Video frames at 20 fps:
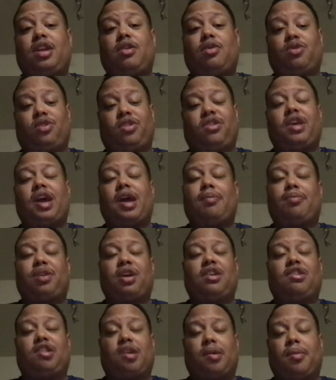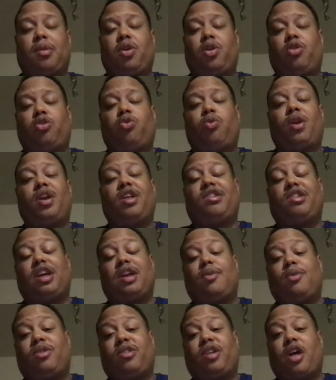It was the same thing similar in
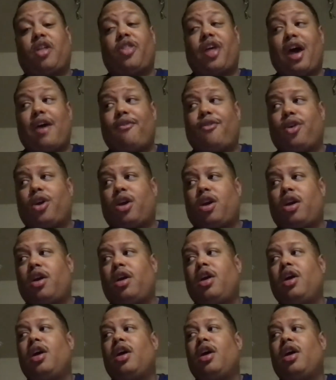2010 with South Africa.